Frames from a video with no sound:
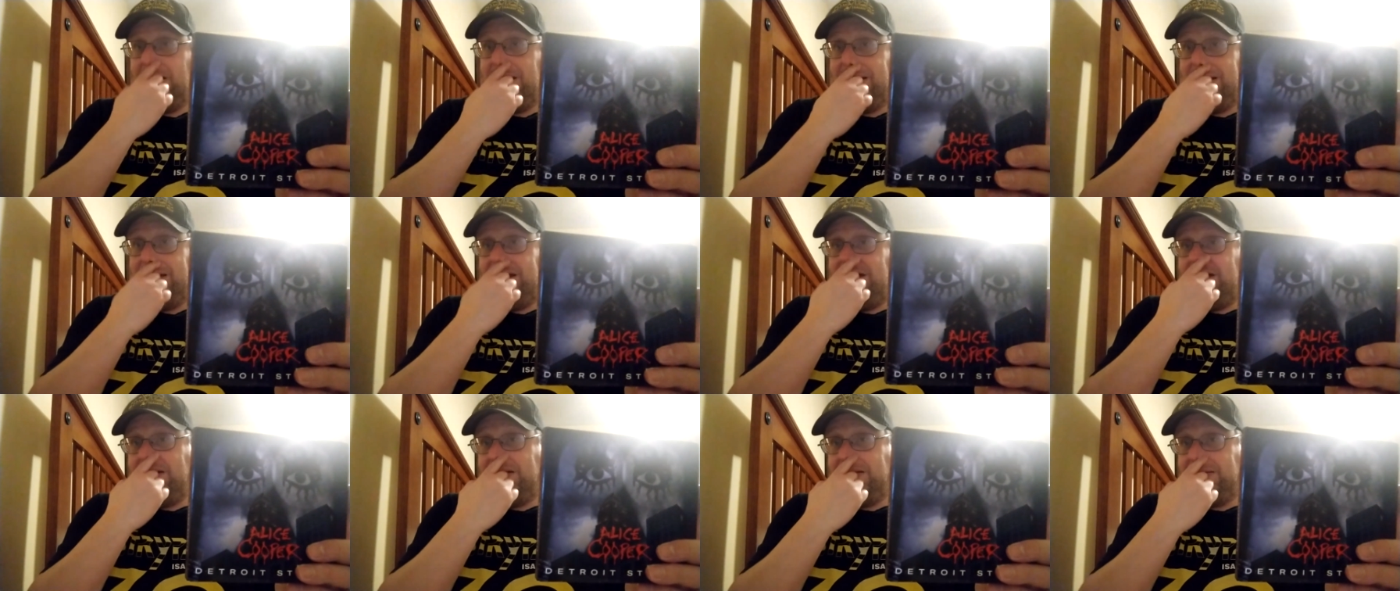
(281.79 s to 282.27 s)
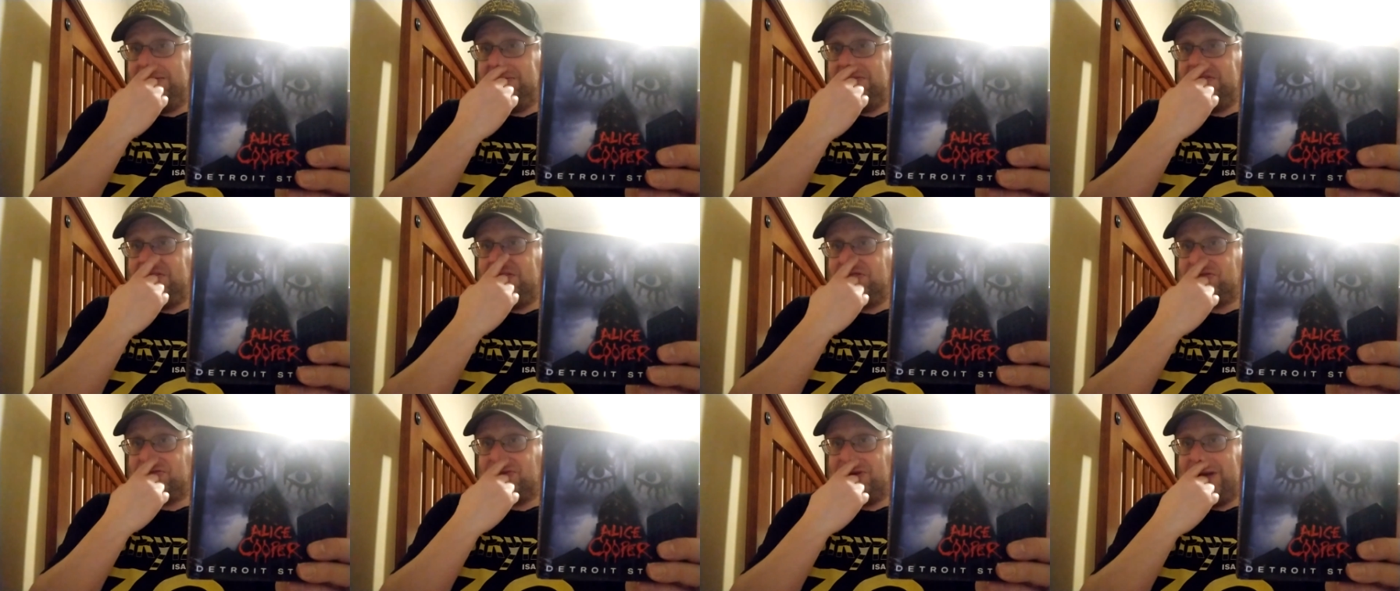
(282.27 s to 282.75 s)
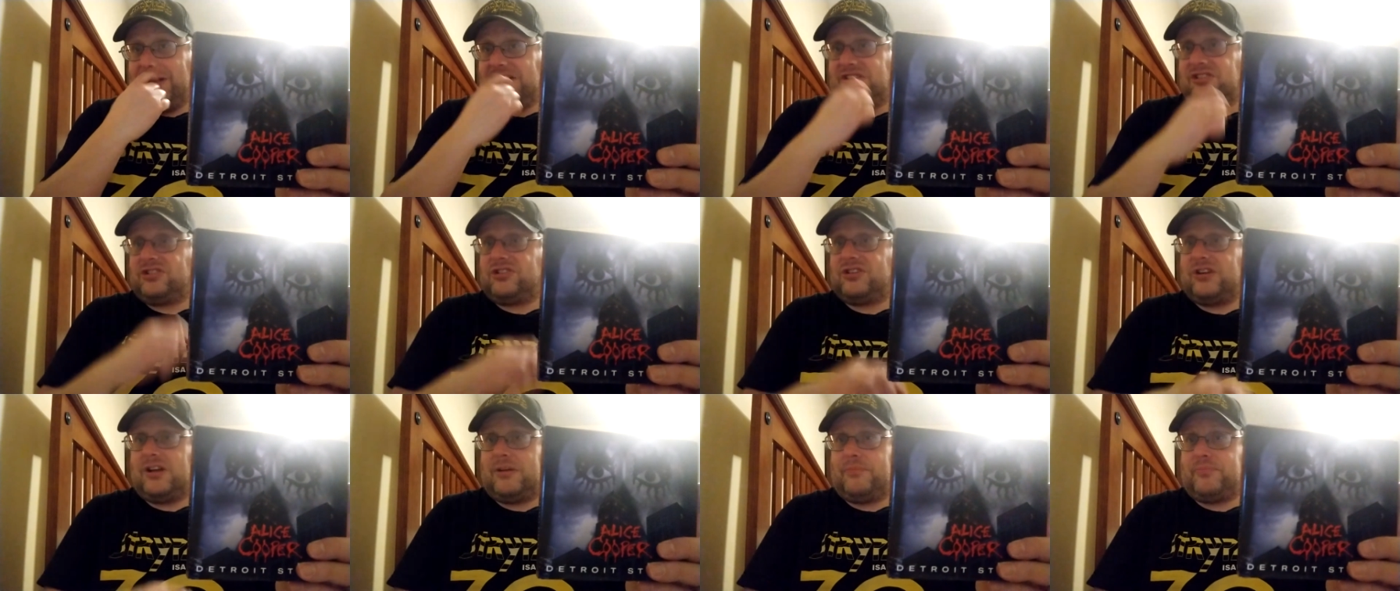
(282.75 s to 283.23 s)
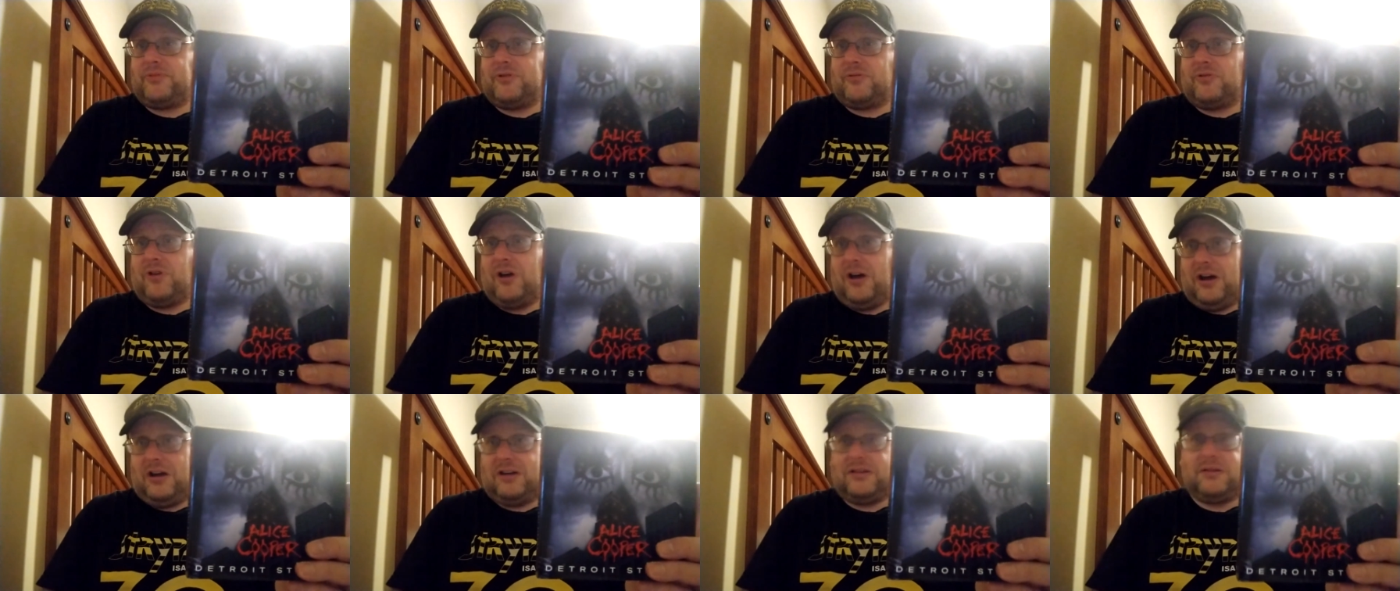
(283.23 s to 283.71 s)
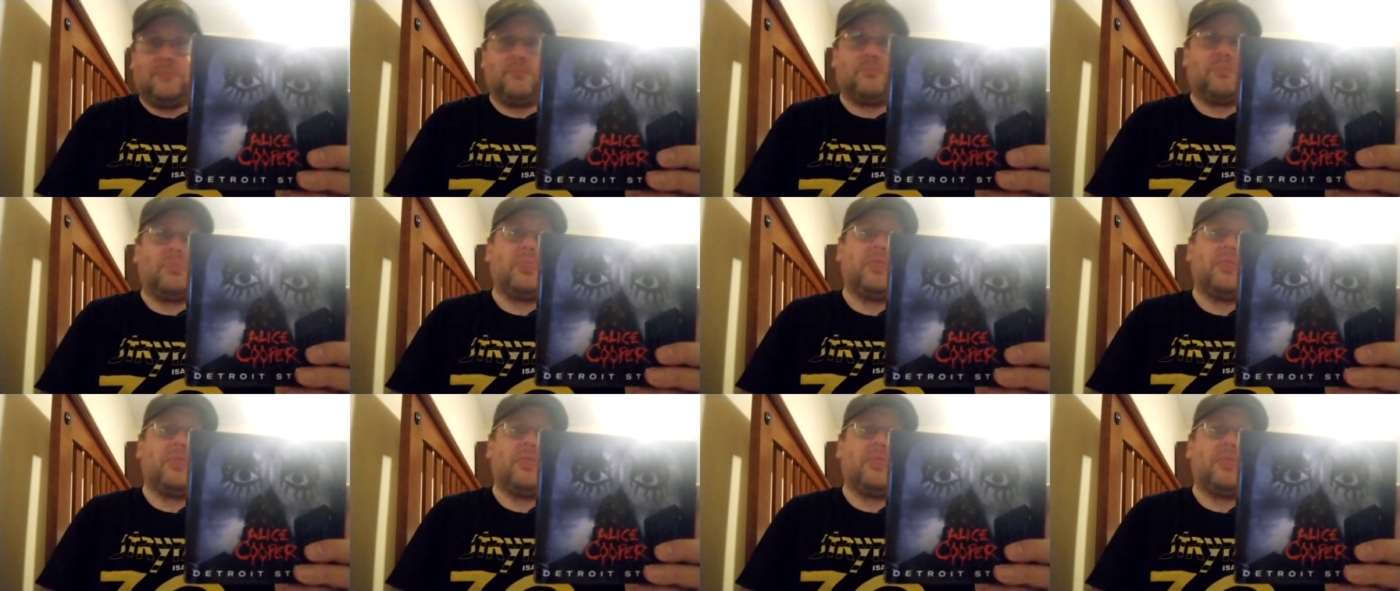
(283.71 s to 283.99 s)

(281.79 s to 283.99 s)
and the track Shut Up and Rock.